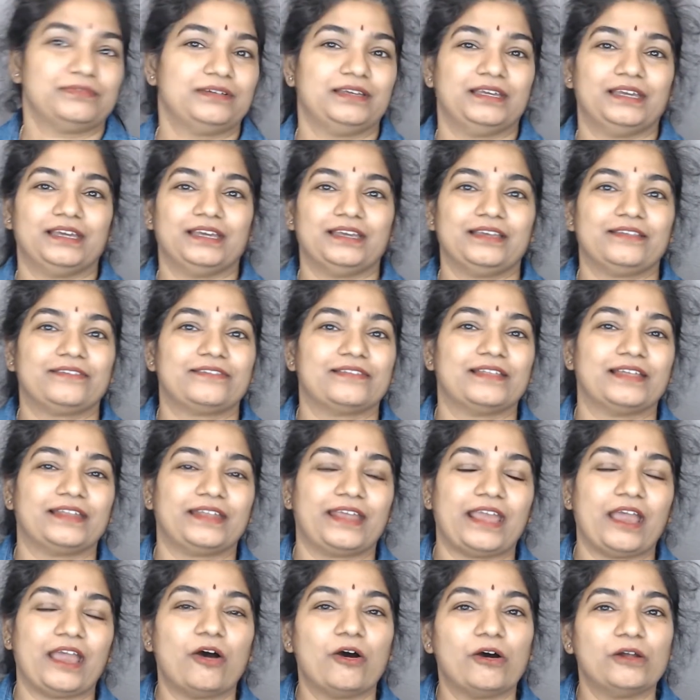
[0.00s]
is that
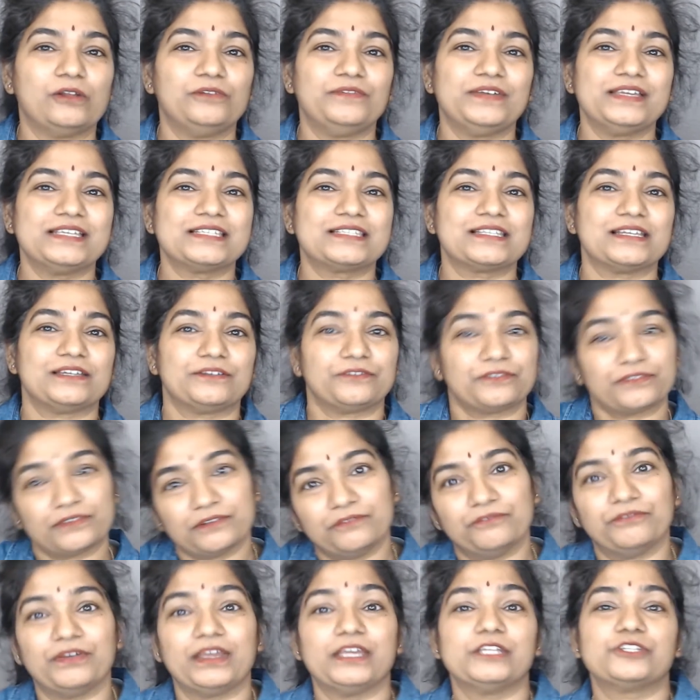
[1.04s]
always there is a
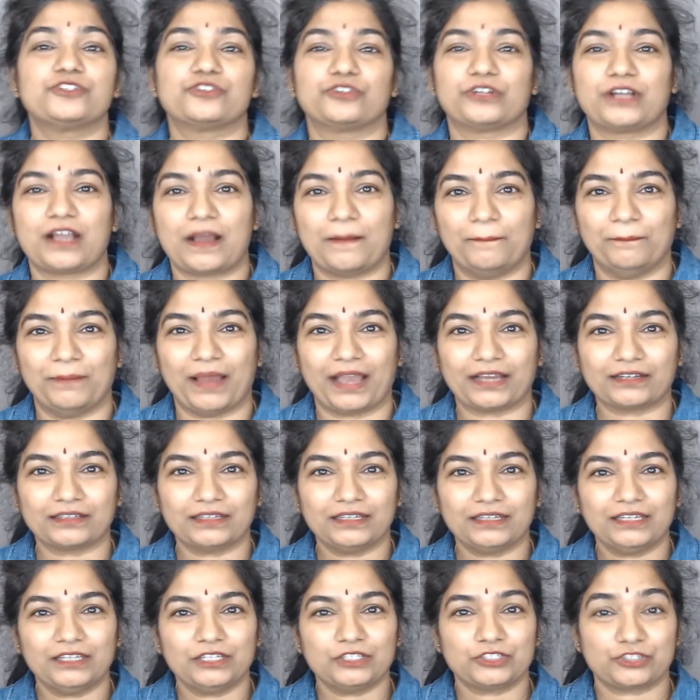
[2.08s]
way to come back,
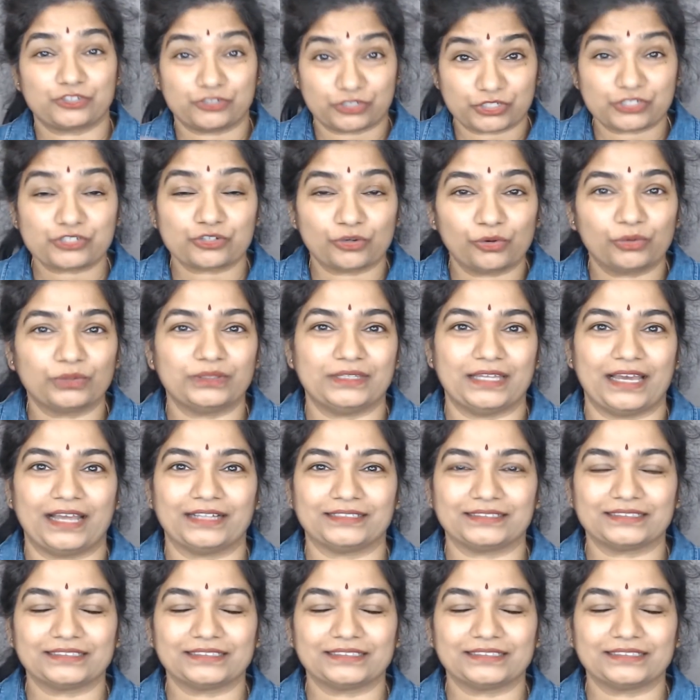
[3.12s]
to show that.